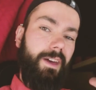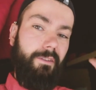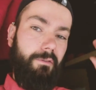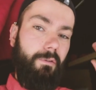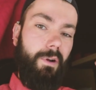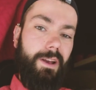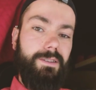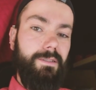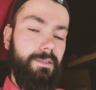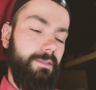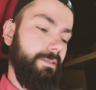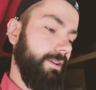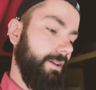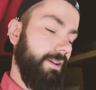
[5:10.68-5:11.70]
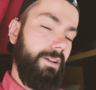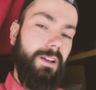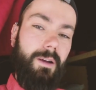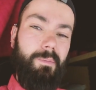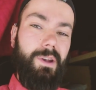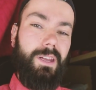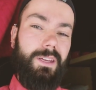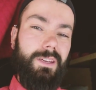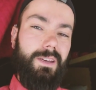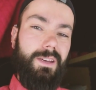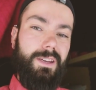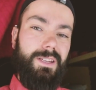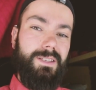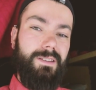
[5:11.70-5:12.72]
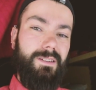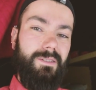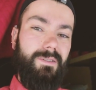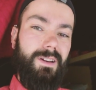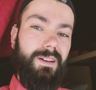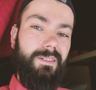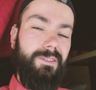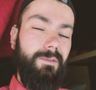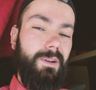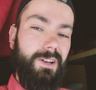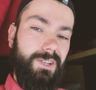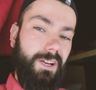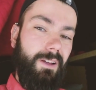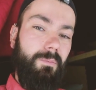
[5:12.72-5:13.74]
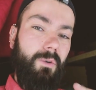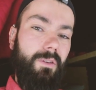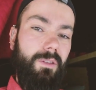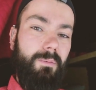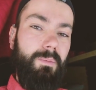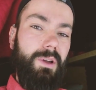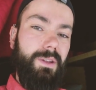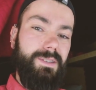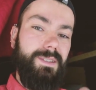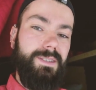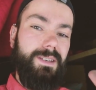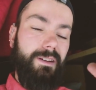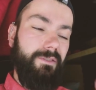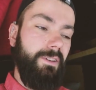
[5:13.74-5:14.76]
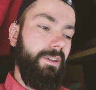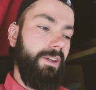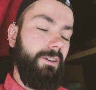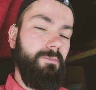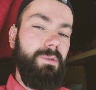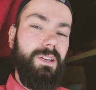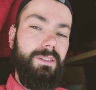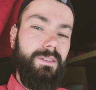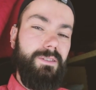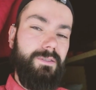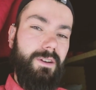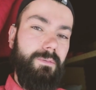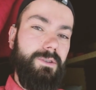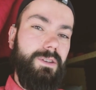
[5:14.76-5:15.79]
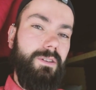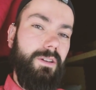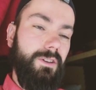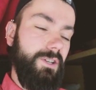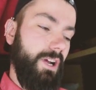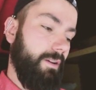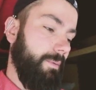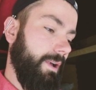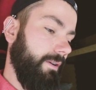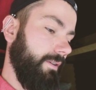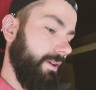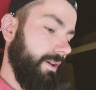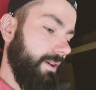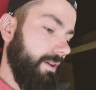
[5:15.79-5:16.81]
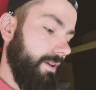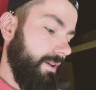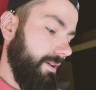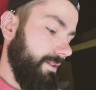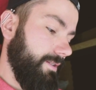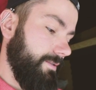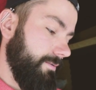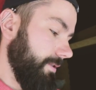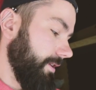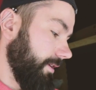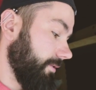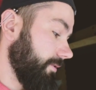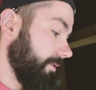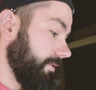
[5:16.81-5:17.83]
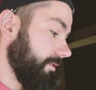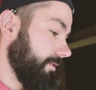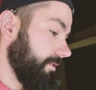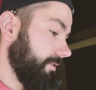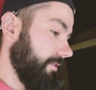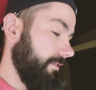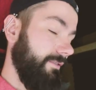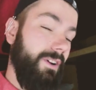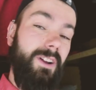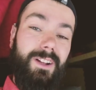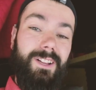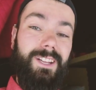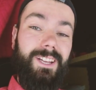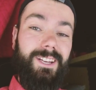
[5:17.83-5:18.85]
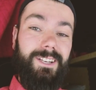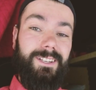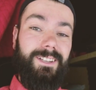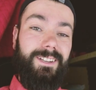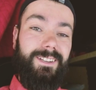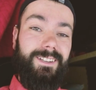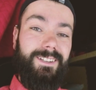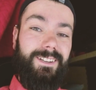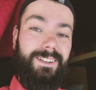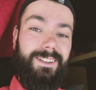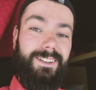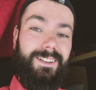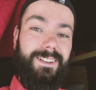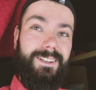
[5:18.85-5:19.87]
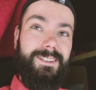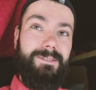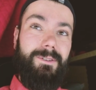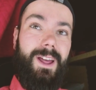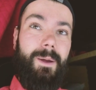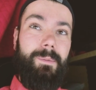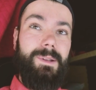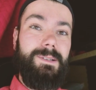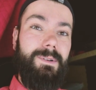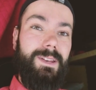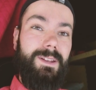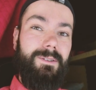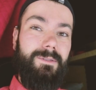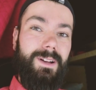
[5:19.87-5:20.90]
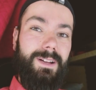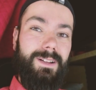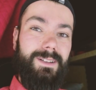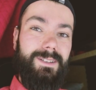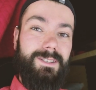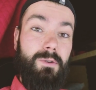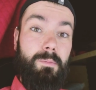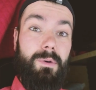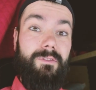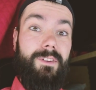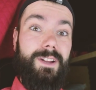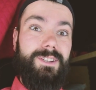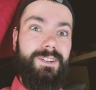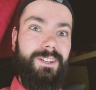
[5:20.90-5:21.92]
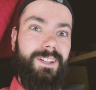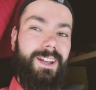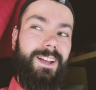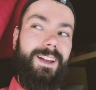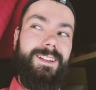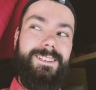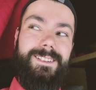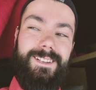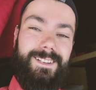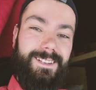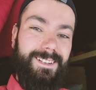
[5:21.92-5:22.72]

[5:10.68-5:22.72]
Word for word: life rental company so uh, if you want to check out more of their builds and stuff the link will be in the description you can check them out this is really cool very clean That's what happens when you uh, do it professionally i guess